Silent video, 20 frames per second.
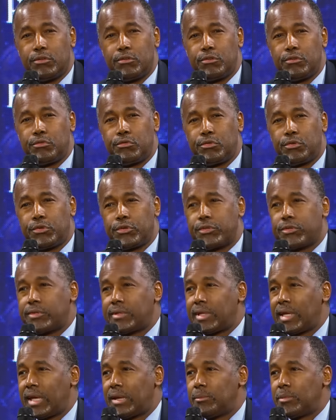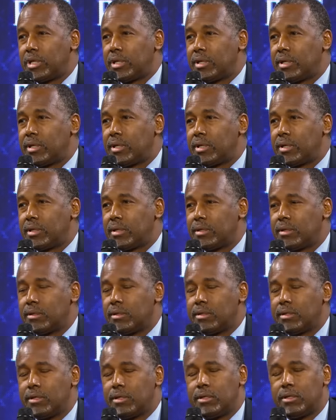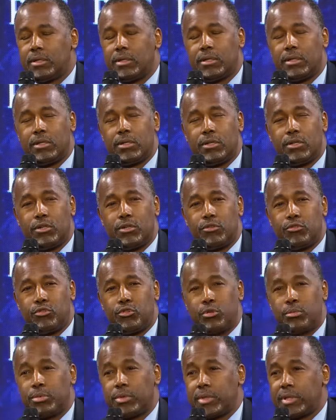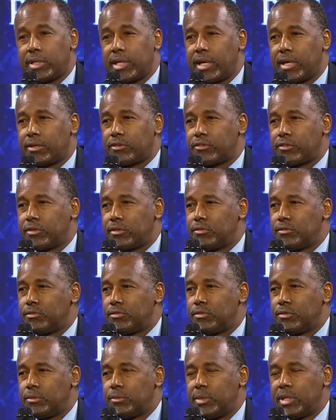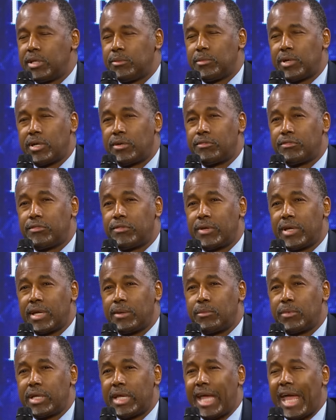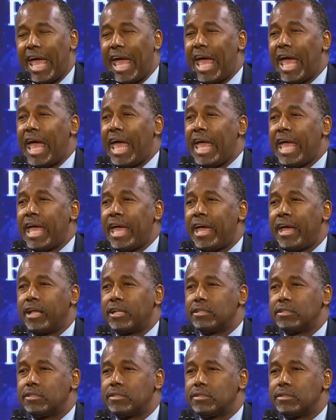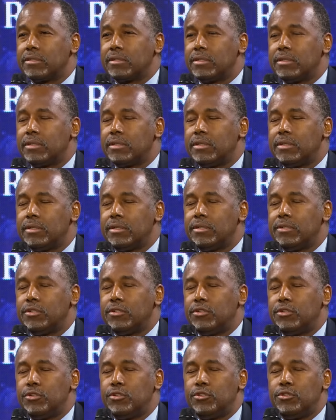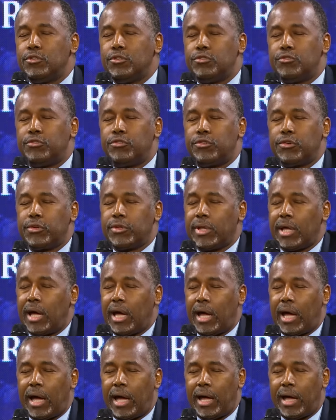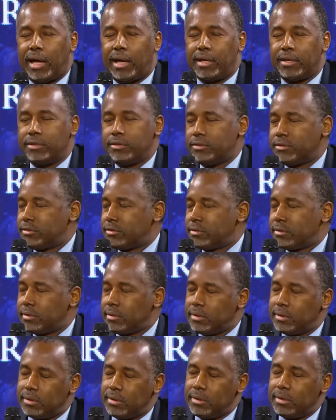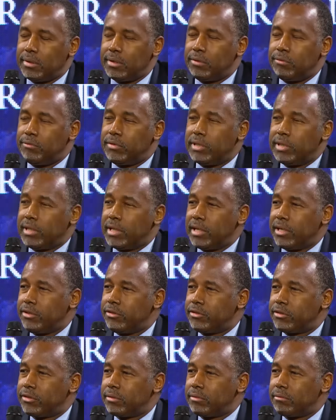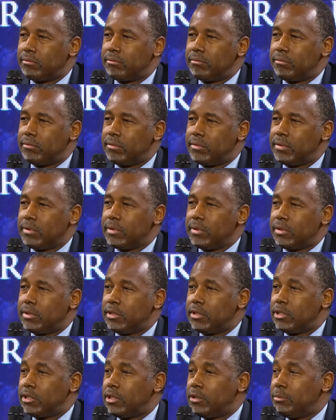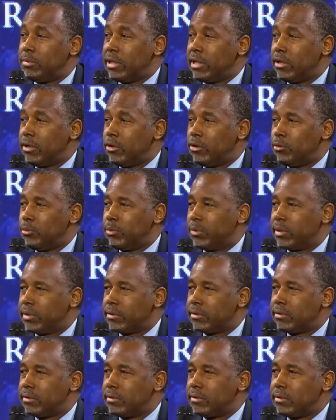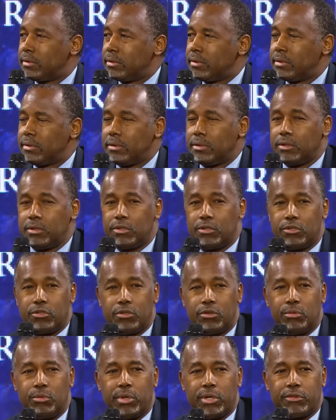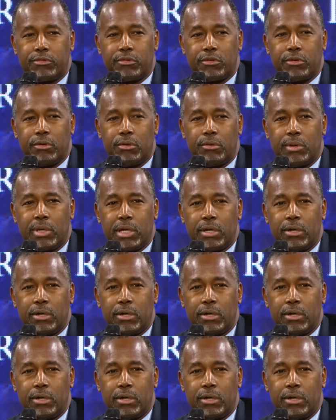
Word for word: for stamina, for protection for me and my family, and for the eyes of the nation to be opened to what's going